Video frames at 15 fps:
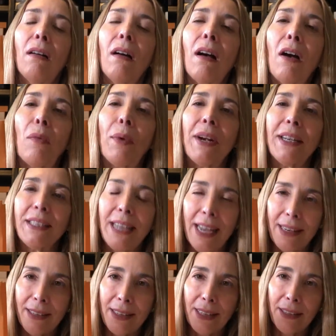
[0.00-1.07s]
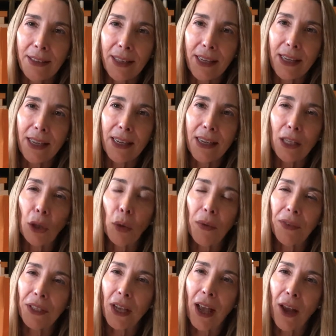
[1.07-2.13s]
uh, when attending the Louis
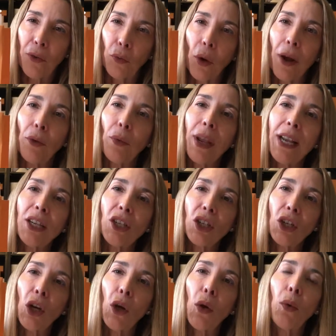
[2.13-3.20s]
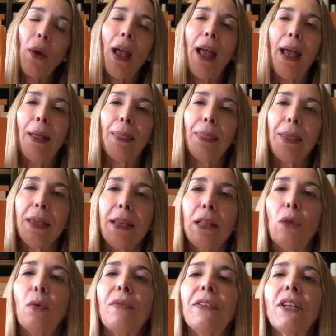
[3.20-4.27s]
Vuitton runway show at the
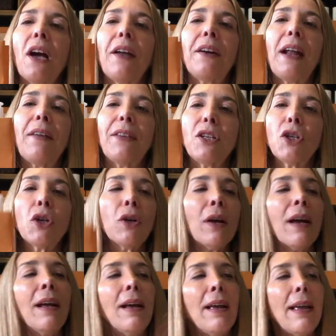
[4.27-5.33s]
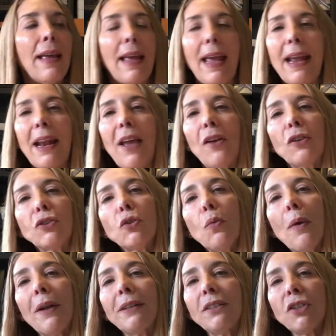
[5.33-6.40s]
Louis Vuitton in Aventura. And I also
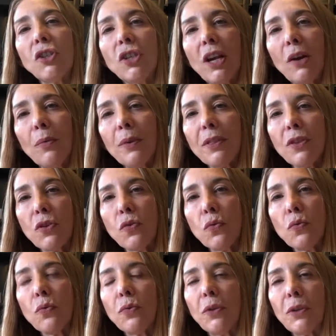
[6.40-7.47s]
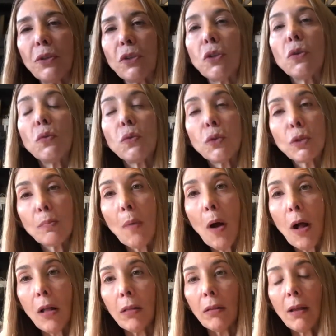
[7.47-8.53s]
wanted to share with you the two
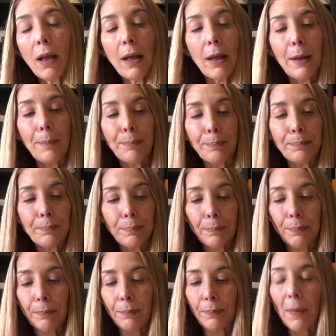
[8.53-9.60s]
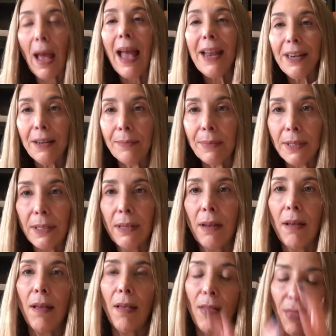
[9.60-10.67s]
small uh, items
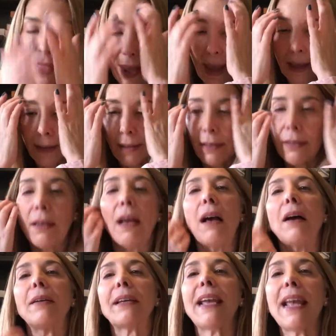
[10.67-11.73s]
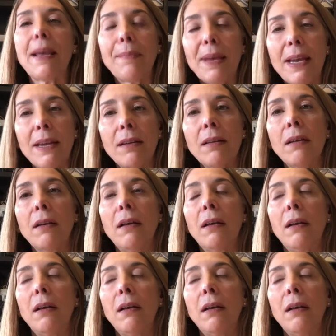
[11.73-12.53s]
that uh, came in